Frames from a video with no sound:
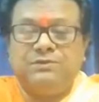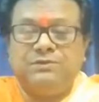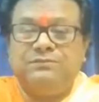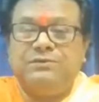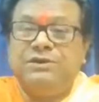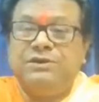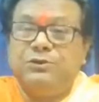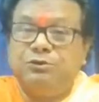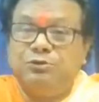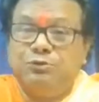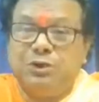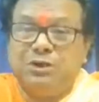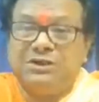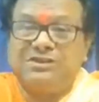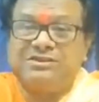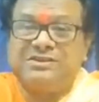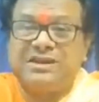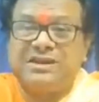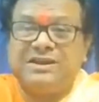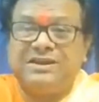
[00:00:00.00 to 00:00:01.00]
new
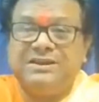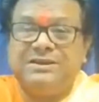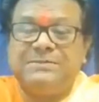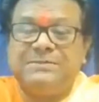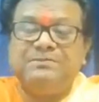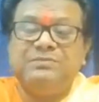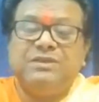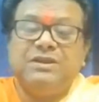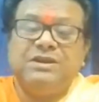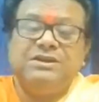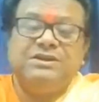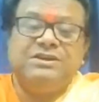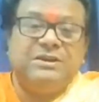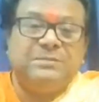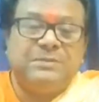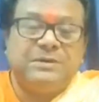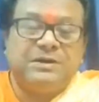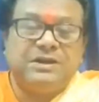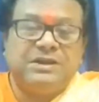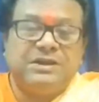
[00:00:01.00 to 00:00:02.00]
understanding,
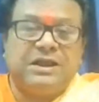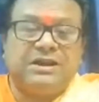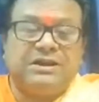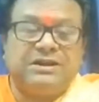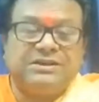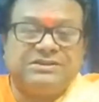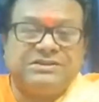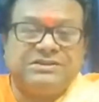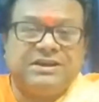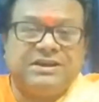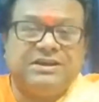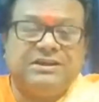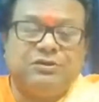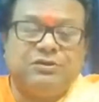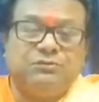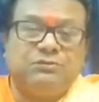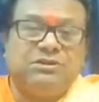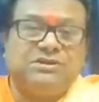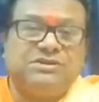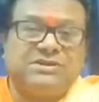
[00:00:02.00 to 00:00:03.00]
deeper understanding
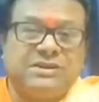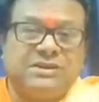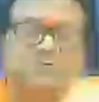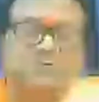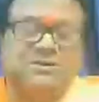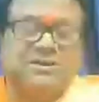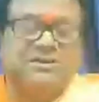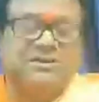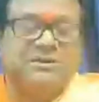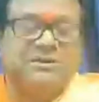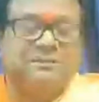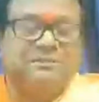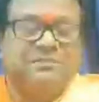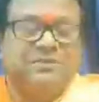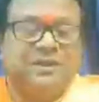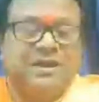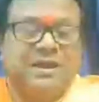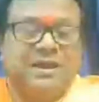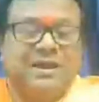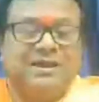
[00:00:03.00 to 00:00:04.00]
of the subject,
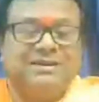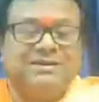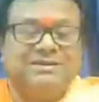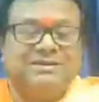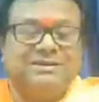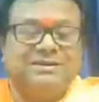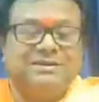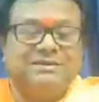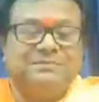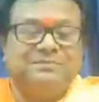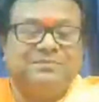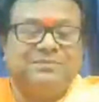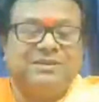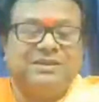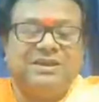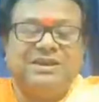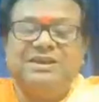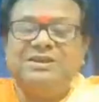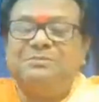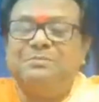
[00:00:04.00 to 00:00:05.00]
and
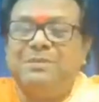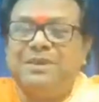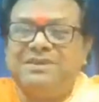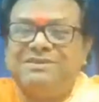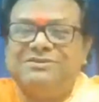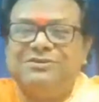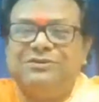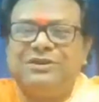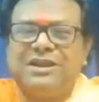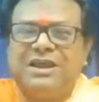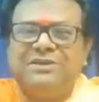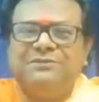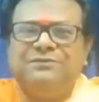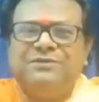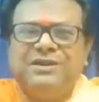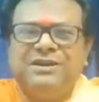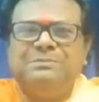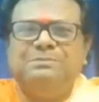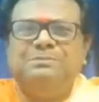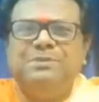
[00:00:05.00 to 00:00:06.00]
it makes your life
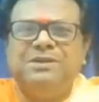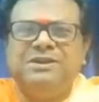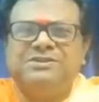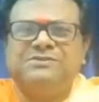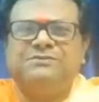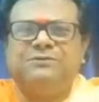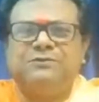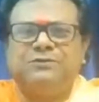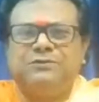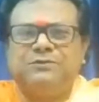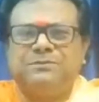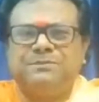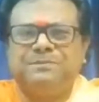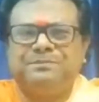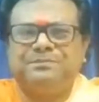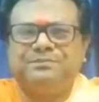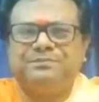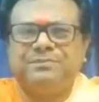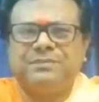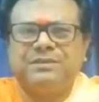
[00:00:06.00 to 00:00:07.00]
really blissful.
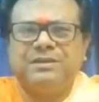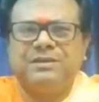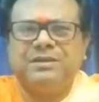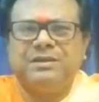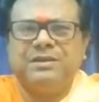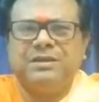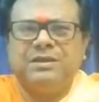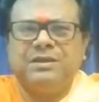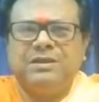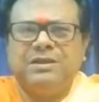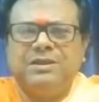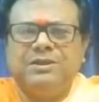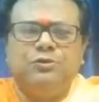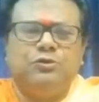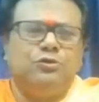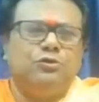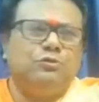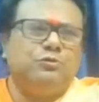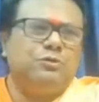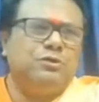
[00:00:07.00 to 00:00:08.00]

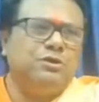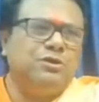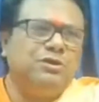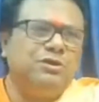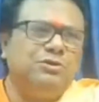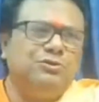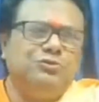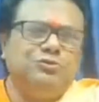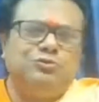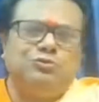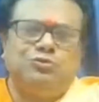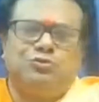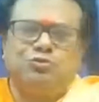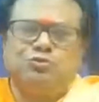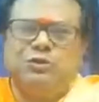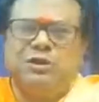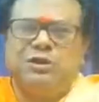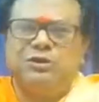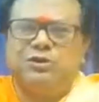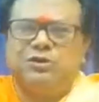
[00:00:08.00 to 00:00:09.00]
You do a
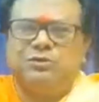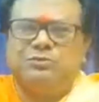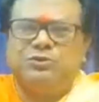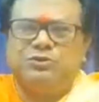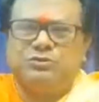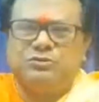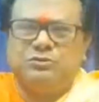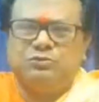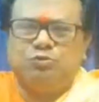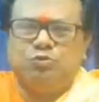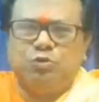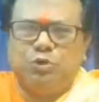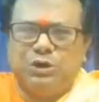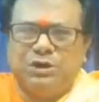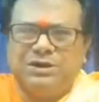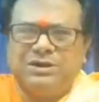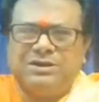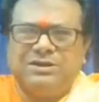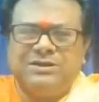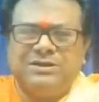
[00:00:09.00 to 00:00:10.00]
lot of
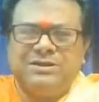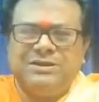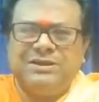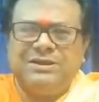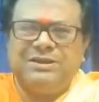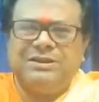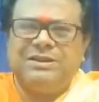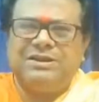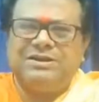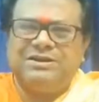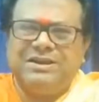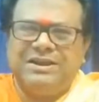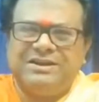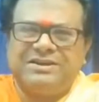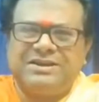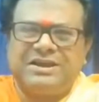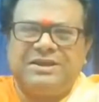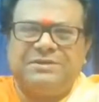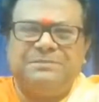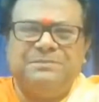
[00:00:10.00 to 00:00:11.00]
work in the
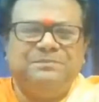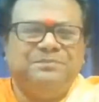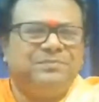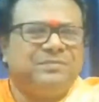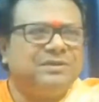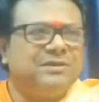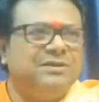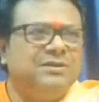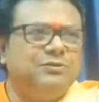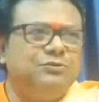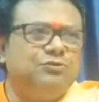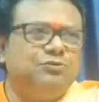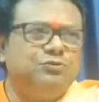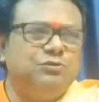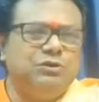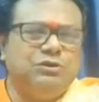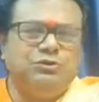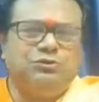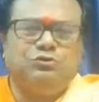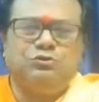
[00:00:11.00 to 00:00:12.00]
daytime. You do
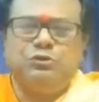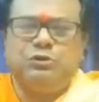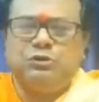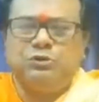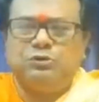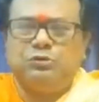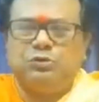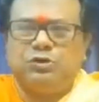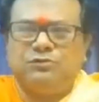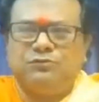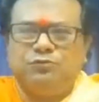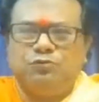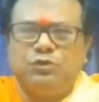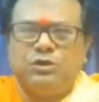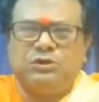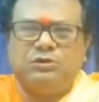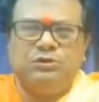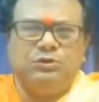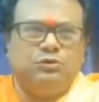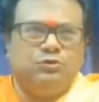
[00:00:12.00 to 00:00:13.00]
a lot of work.
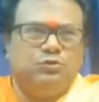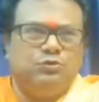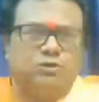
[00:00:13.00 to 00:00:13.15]
You